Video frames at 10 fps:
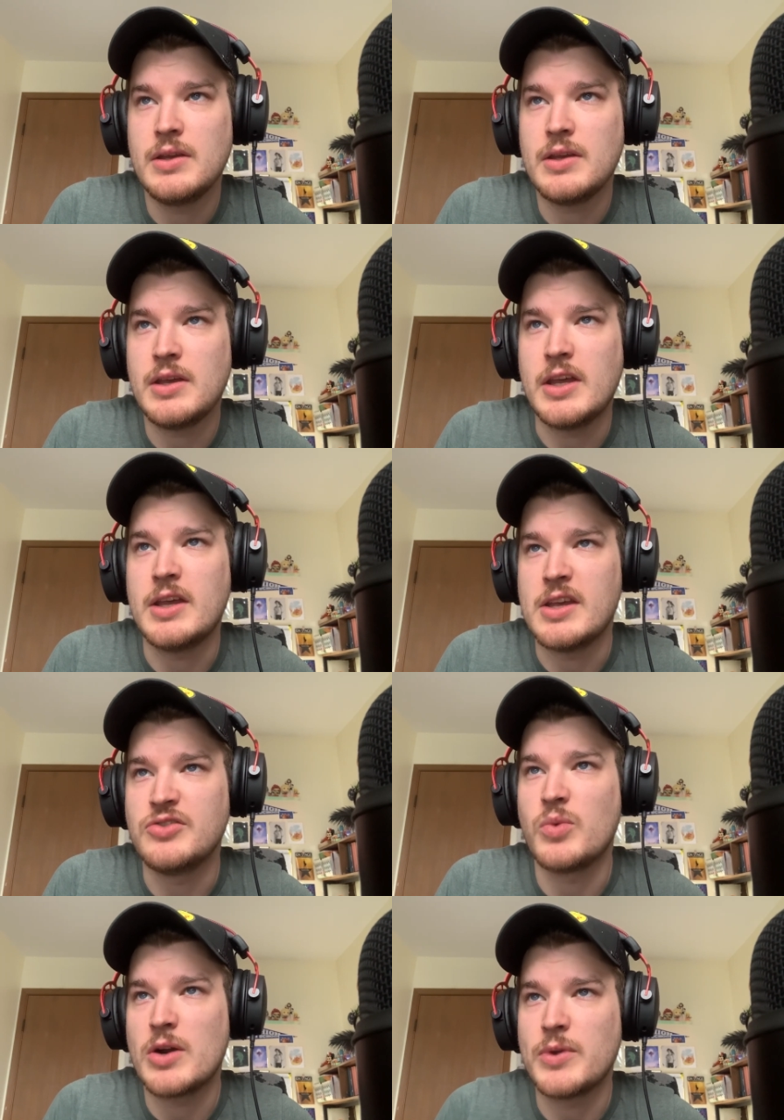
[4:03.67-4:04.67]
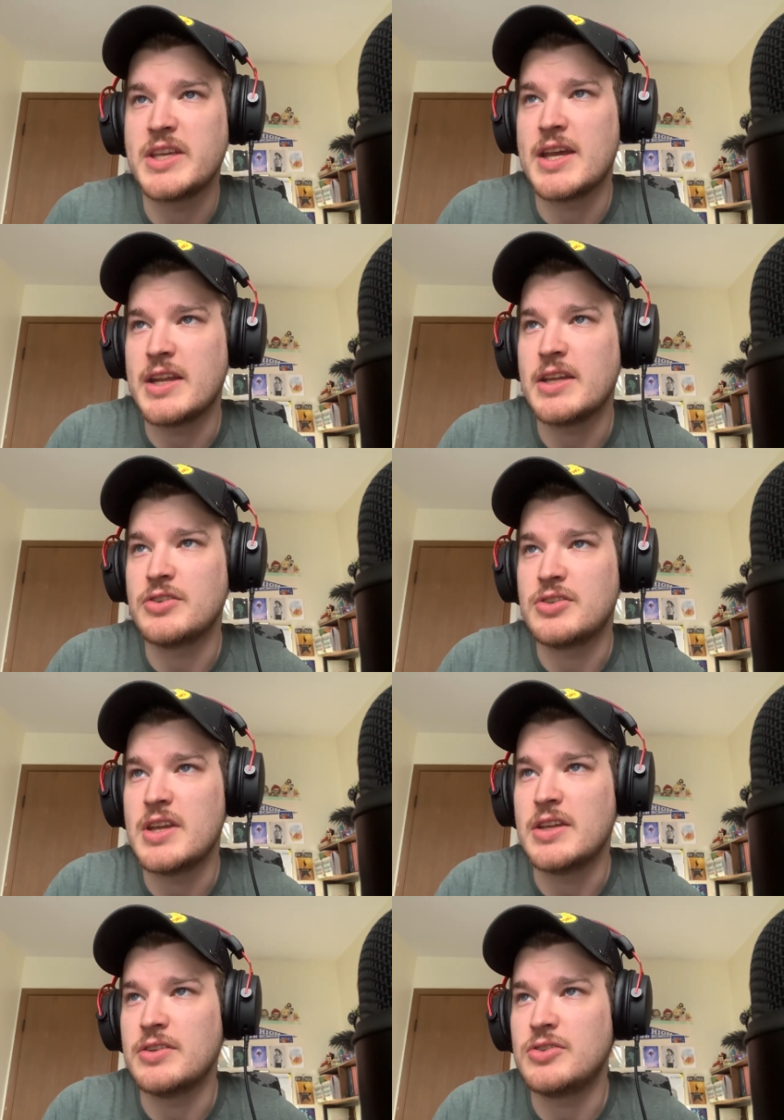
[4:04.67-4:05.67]
is where we get
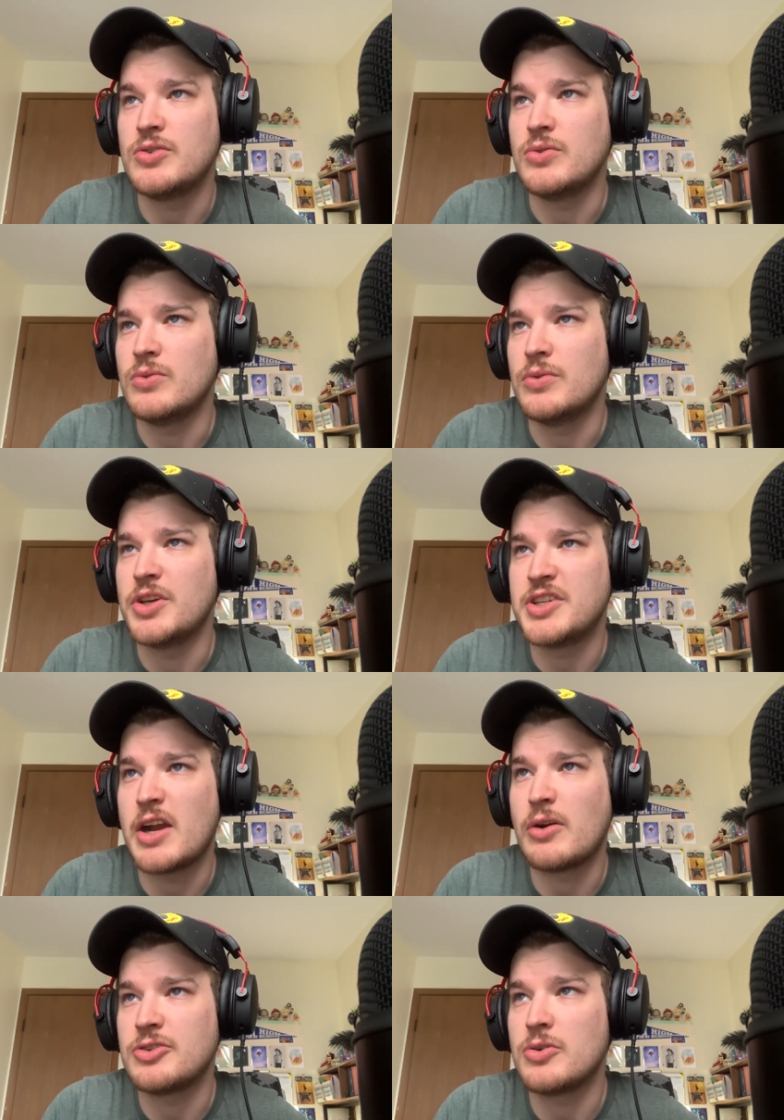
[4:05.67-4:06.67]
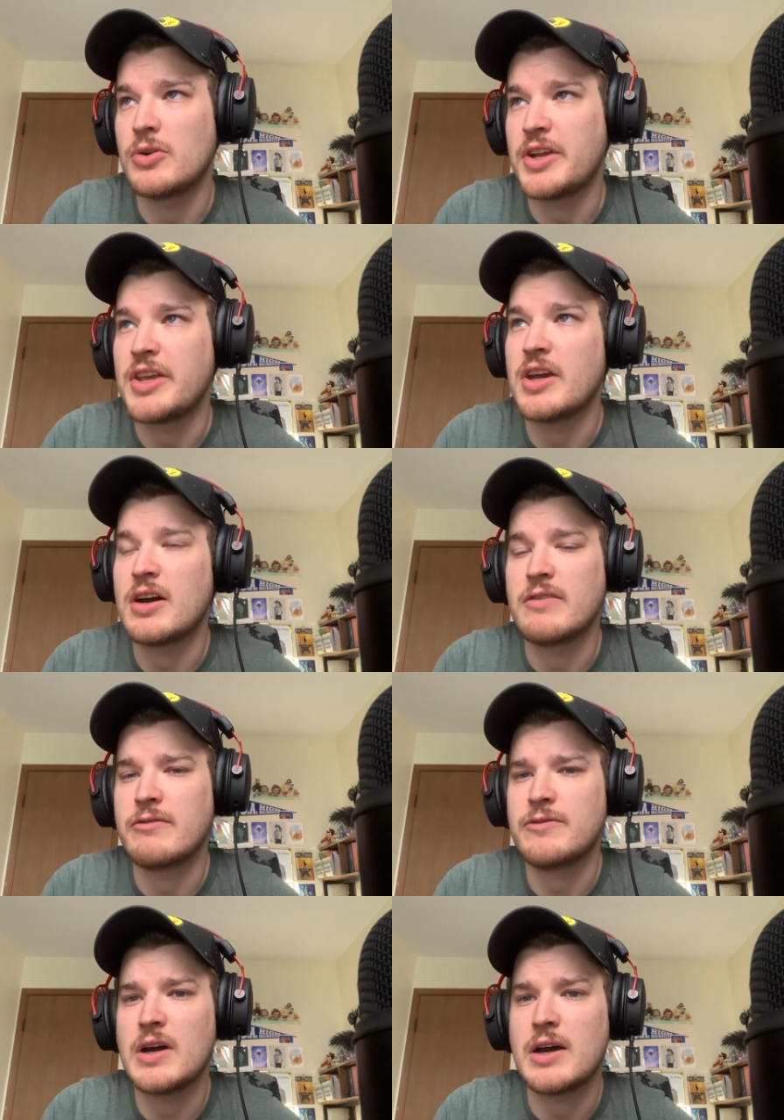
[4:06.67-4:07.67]
into the territory
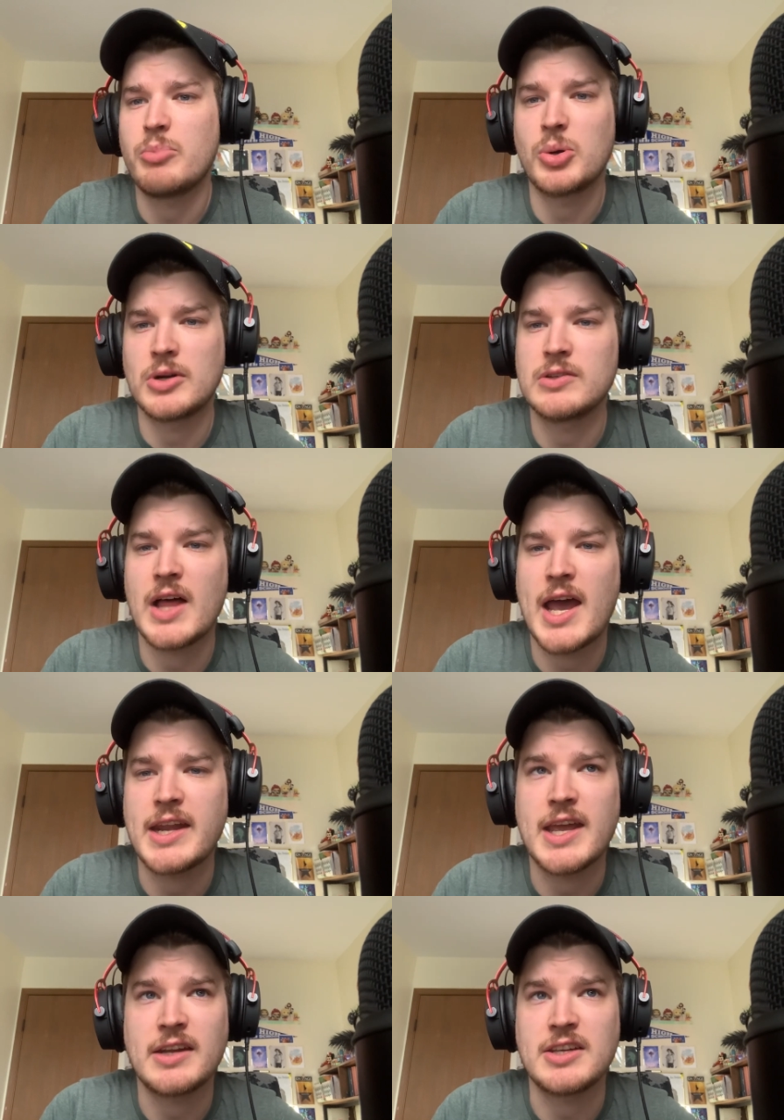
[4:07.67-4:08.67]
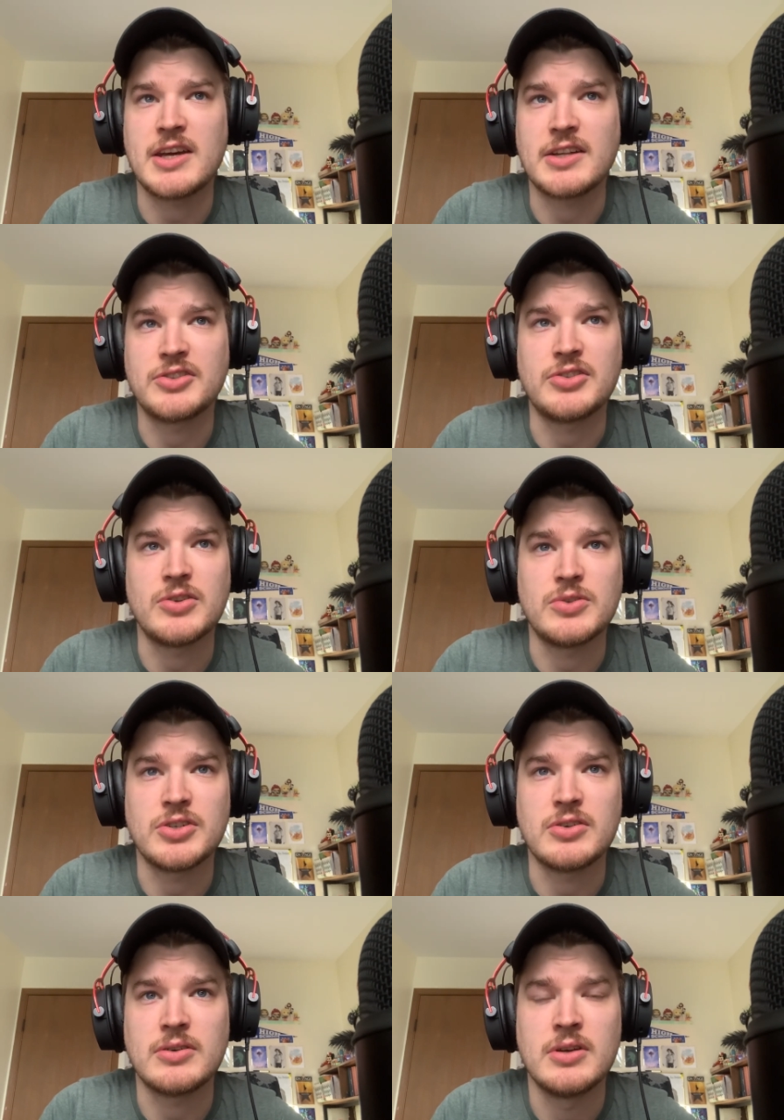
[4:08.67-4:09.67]
of borderline
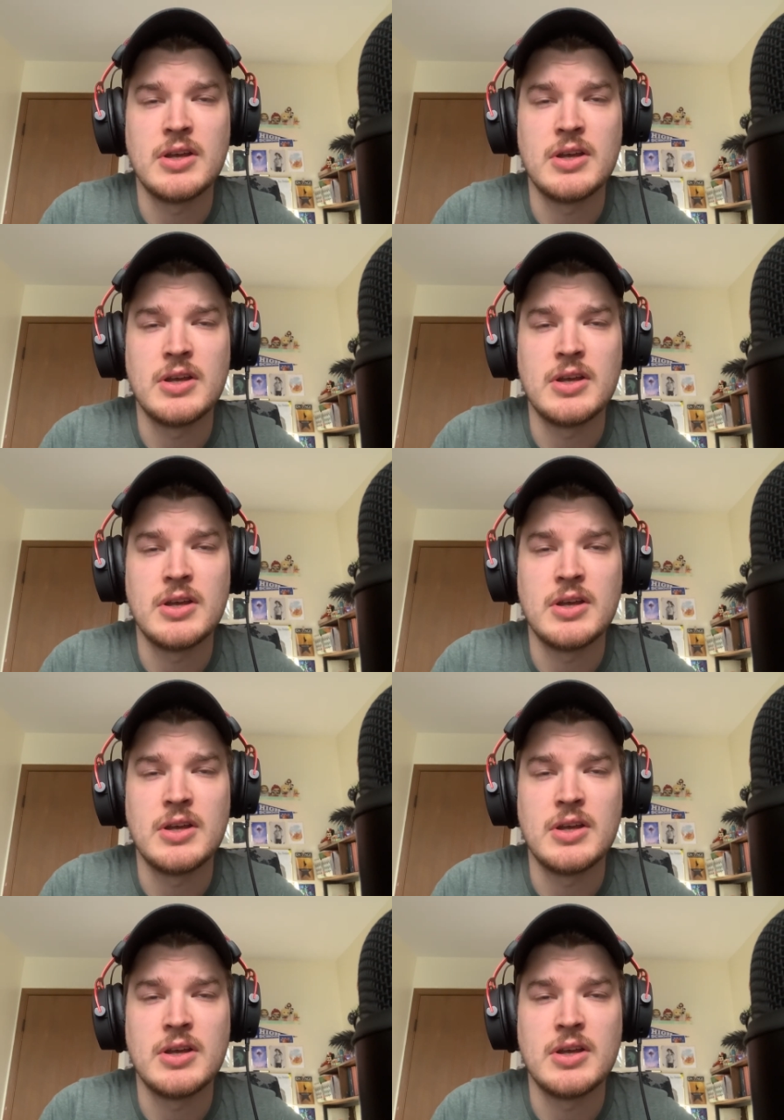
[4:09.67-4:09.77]
anti-constitutional.